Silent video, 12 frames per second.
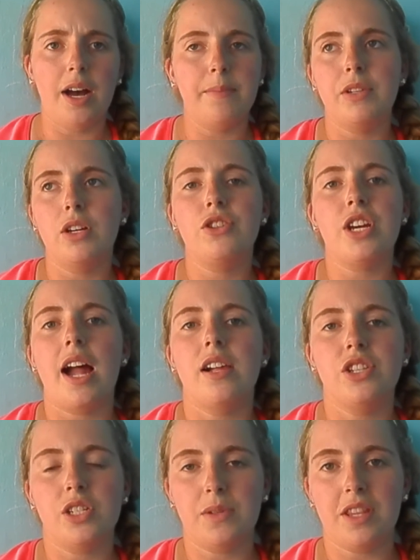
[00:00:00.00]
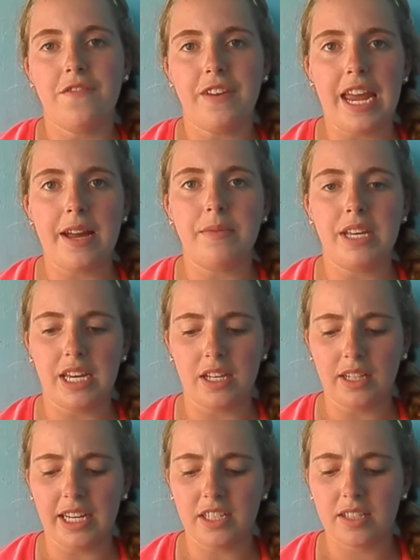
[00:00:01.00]
No challenges with the family,
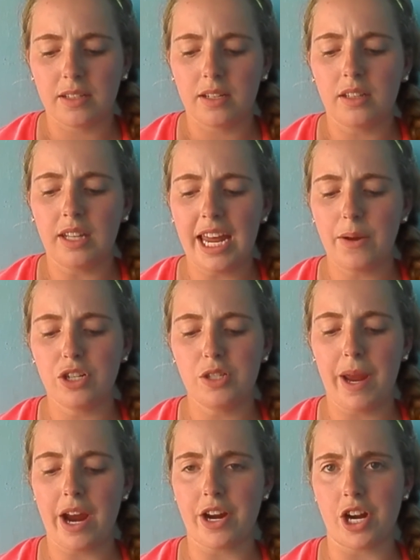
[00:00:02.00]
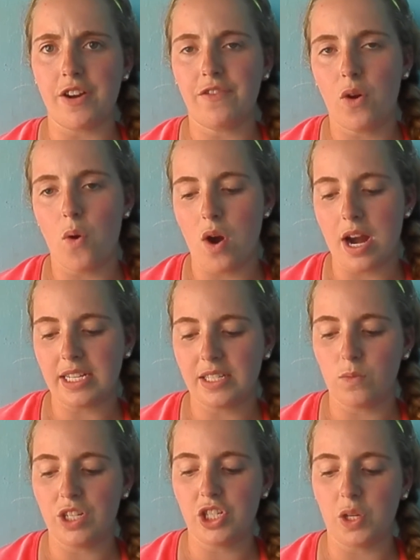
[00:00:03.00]
like language barrier, of course,
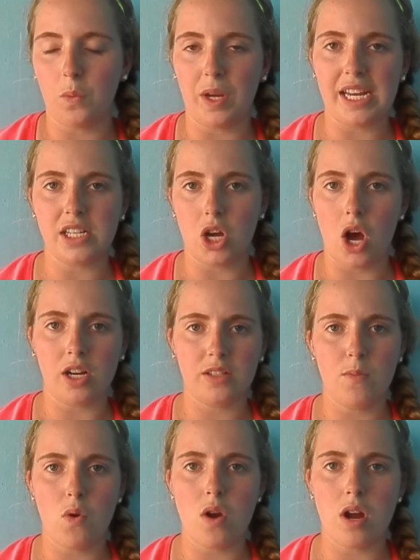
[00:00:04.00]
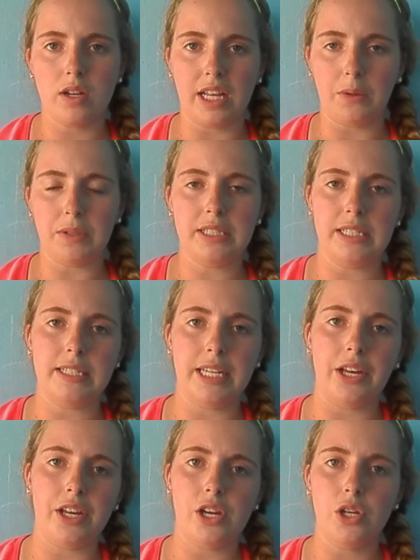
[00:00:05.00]
and wishing we had talked more, like with
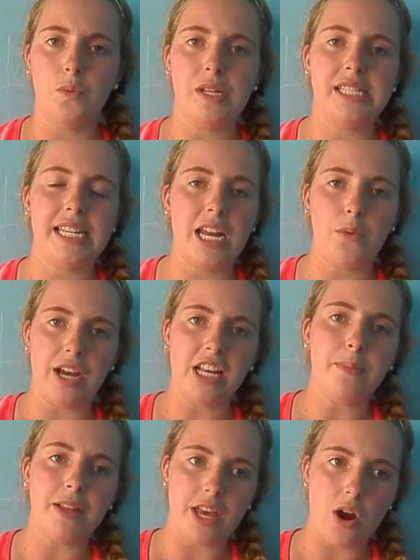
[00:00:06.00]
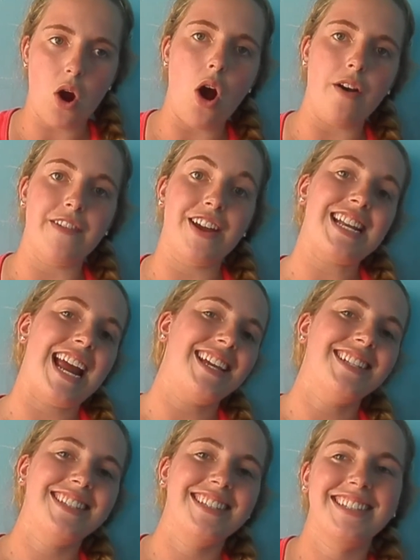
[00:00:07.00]
Cecilia, who we stayed with, but they were all very
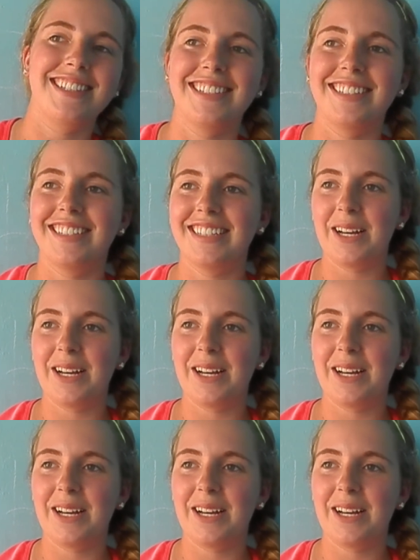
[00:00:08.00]
nice.